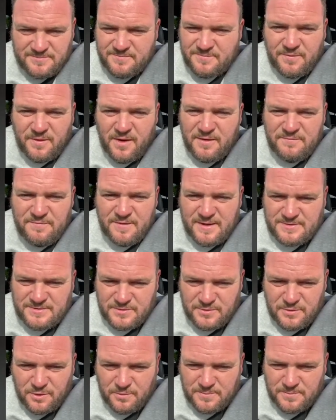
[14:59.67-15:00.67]

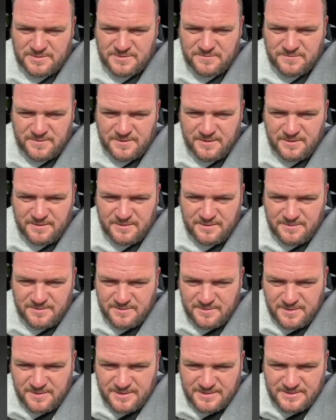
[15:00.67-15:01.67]
5,000 comments. You think,
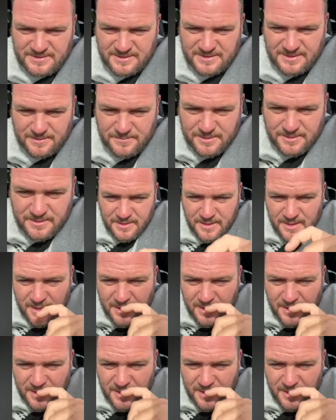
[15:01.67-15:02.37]
I ain't seen that many.